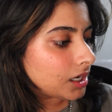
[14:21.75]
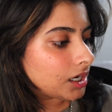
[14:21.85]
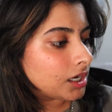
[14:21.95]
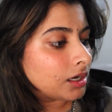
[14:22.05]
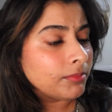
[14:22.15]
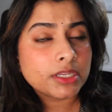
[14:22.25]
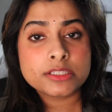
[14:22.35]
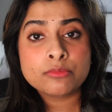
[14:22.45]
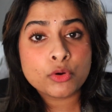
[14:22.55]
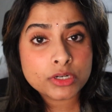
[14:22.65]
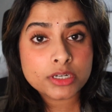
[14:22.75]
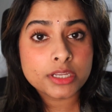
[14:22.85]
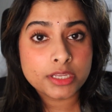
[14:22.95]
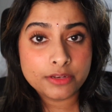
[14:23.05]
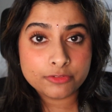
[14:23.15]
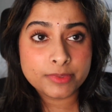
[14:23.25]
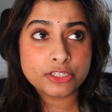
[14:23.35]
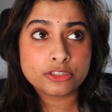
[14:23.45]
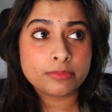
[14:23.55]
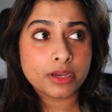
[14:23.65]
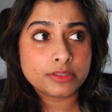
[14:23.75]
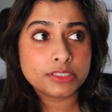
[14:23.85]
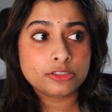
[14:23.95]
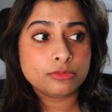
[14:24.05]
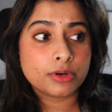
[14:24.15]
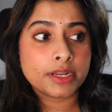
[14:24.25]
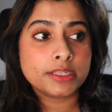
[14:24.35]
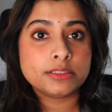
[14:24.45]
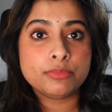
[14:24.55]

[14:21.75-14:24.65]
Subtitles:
Some more information about these 2 brands.